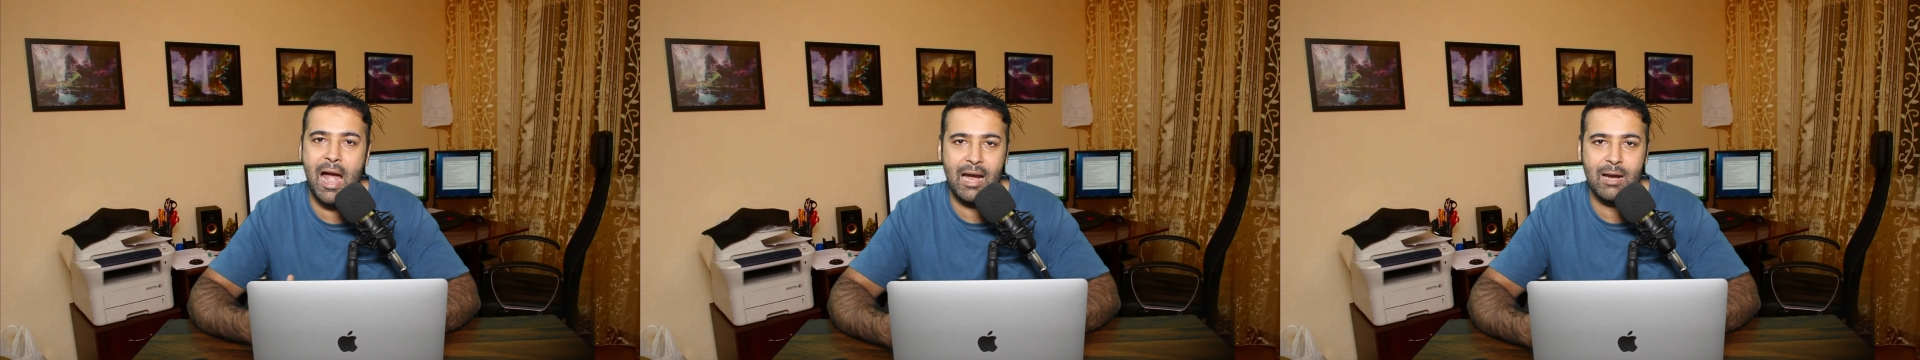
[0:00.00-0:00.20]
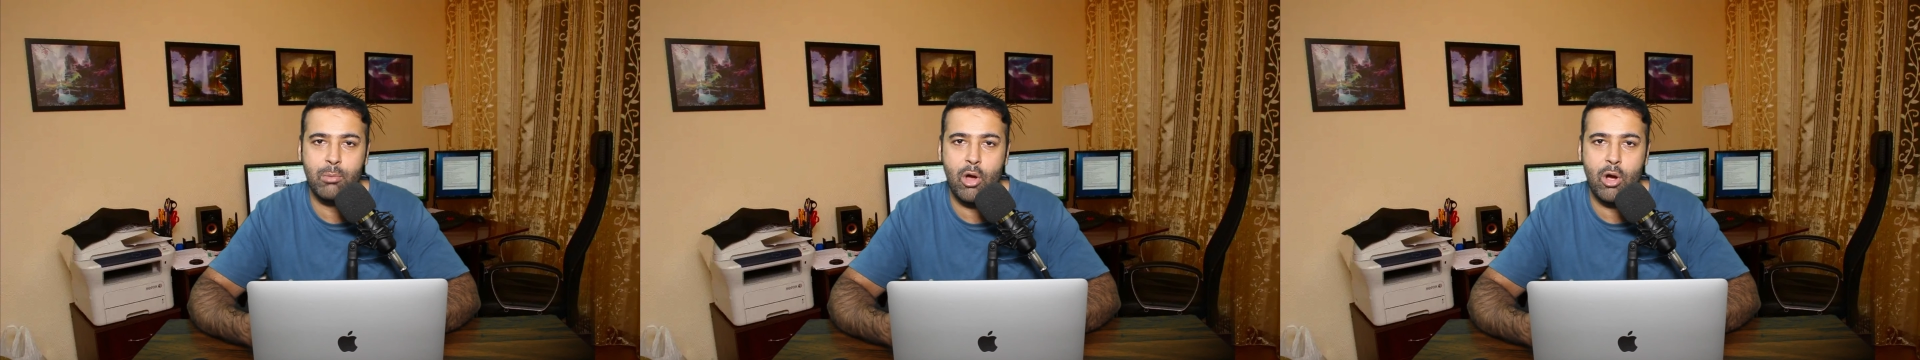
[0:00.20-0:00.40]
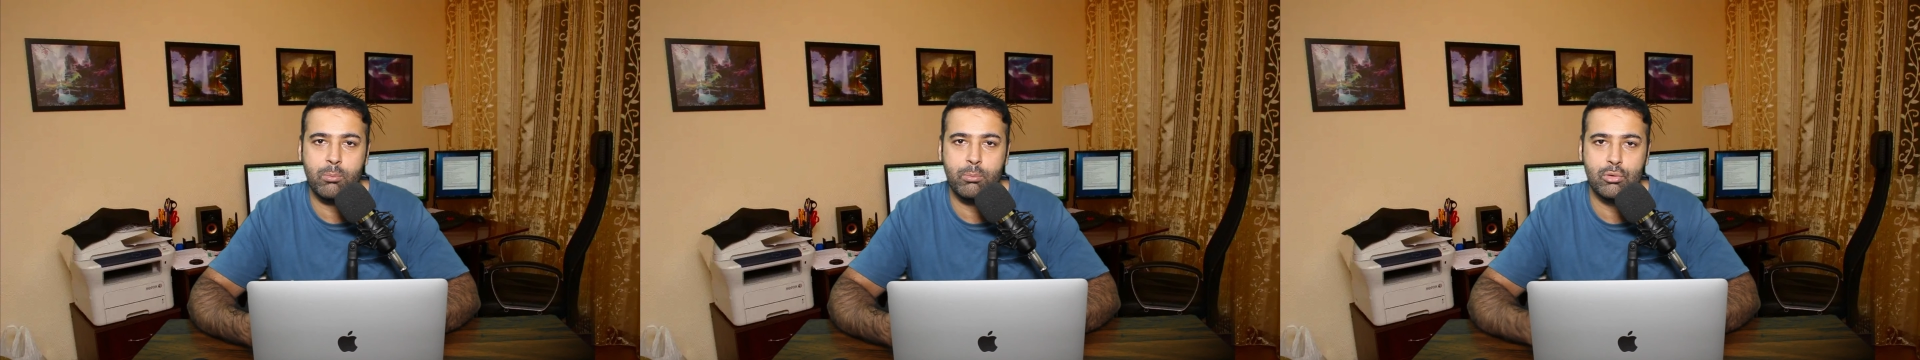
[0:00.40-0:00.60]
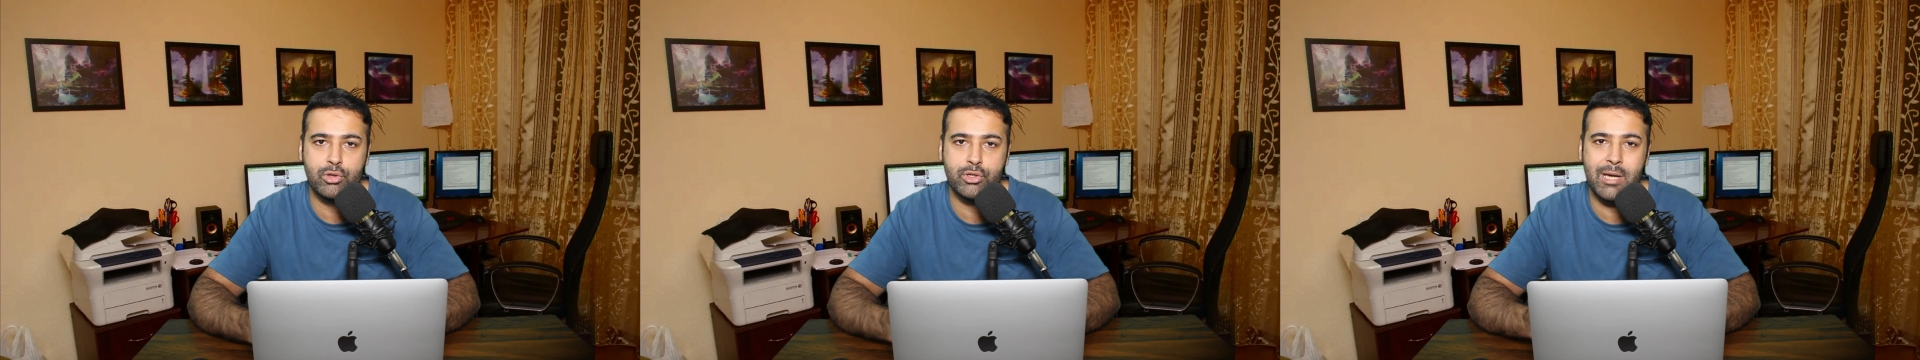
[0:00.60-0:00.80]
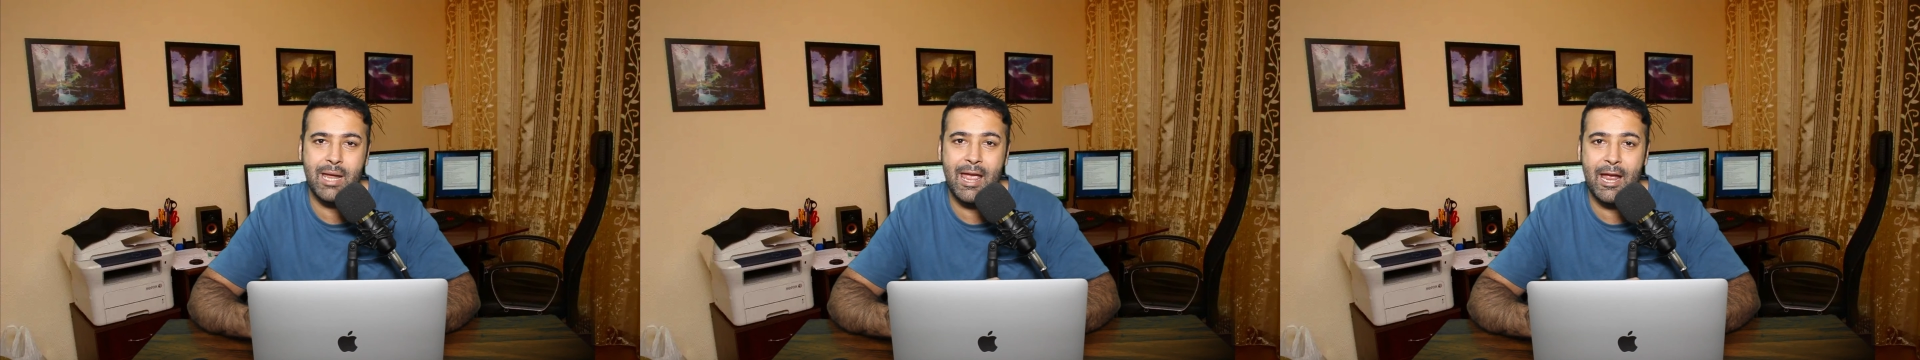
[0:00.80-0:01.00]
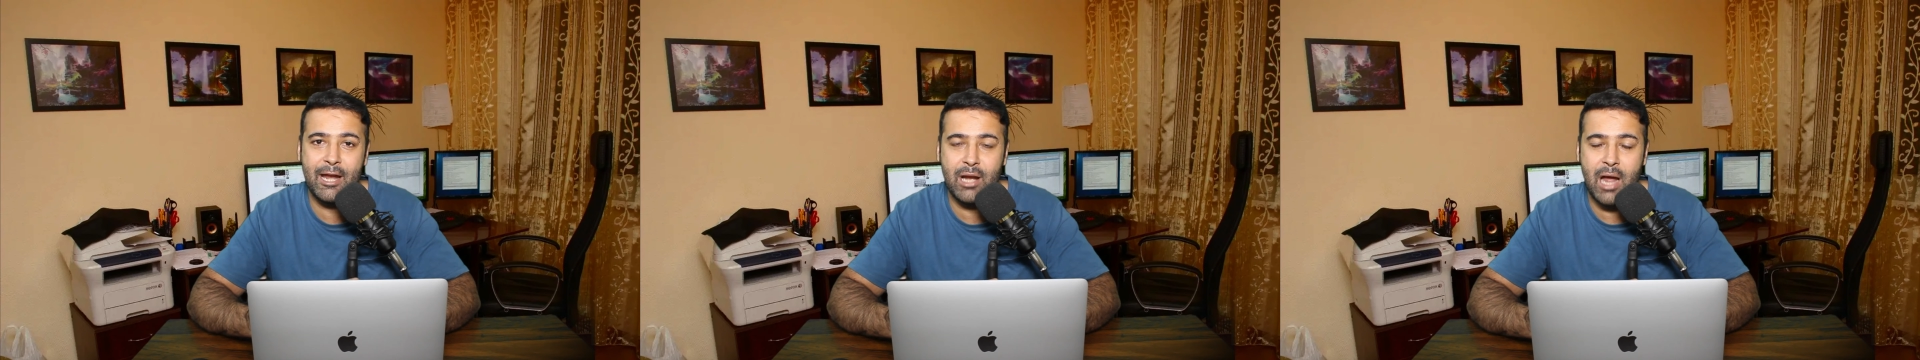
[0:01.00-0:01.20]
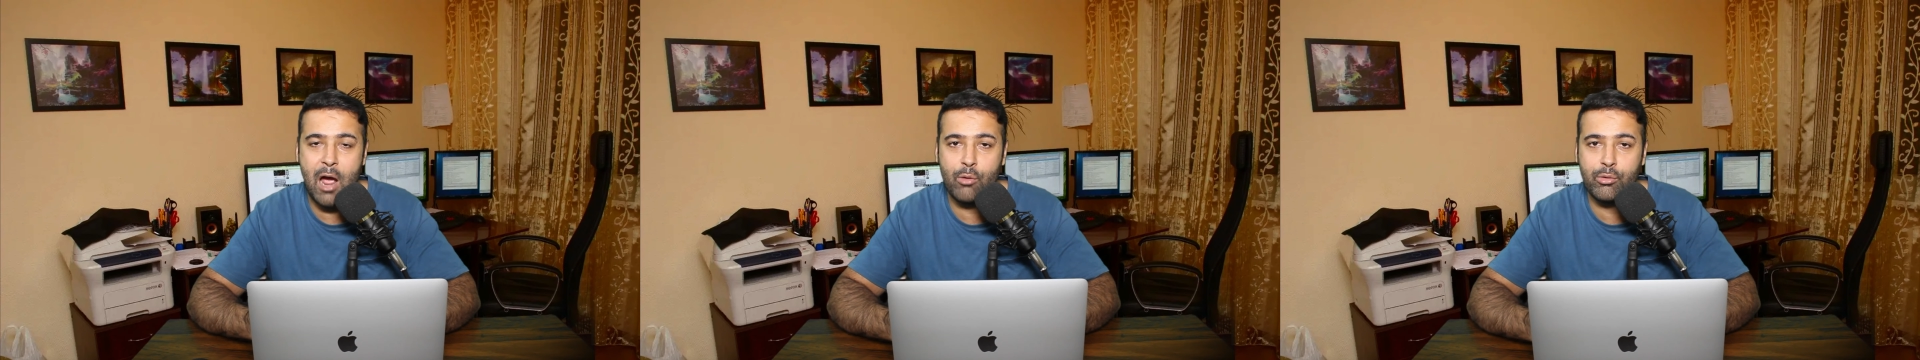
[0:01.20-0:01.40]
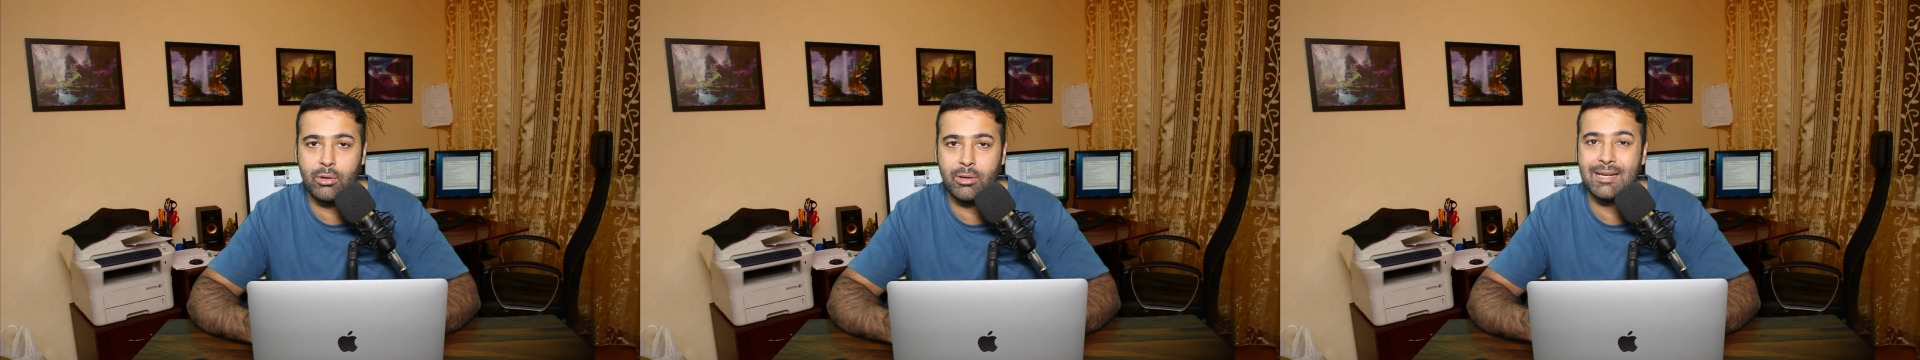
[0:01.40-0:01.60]
add blog posts and
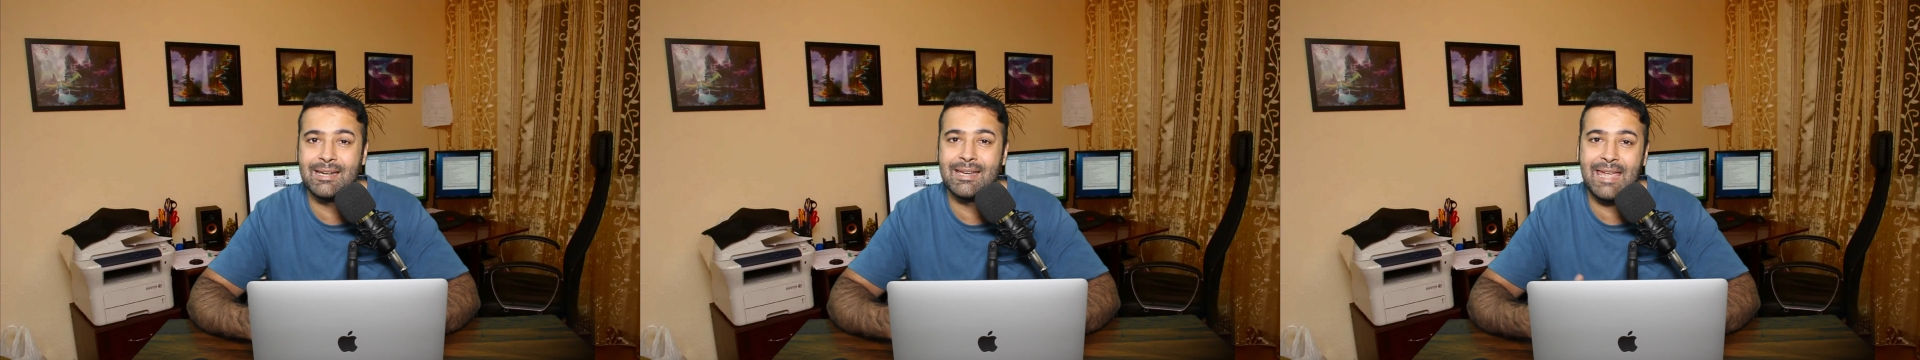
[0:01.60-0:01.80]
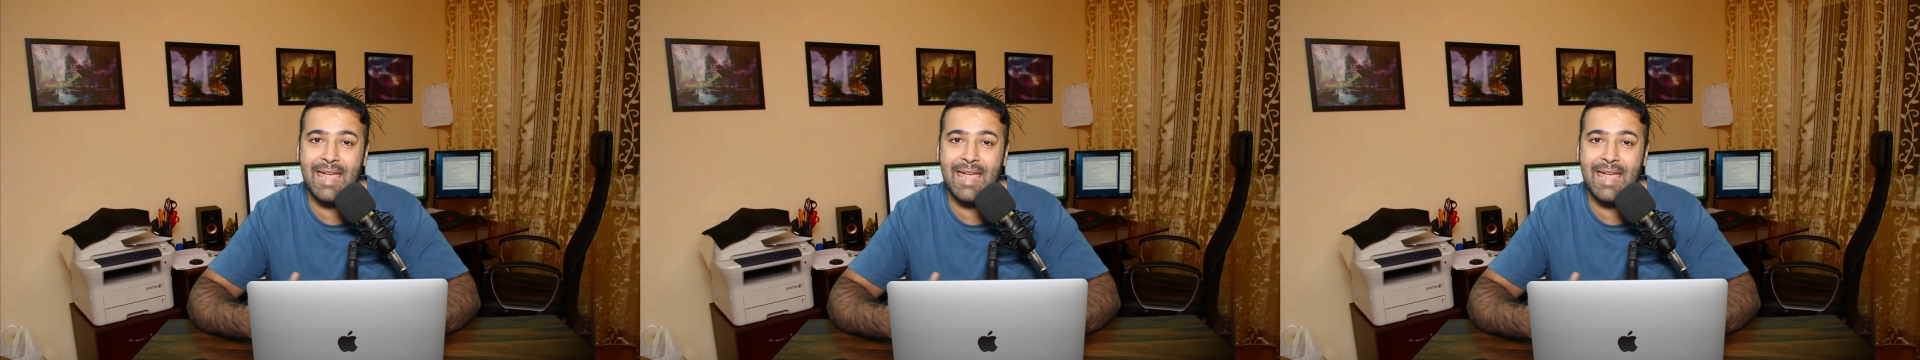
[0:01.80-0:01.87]
how you can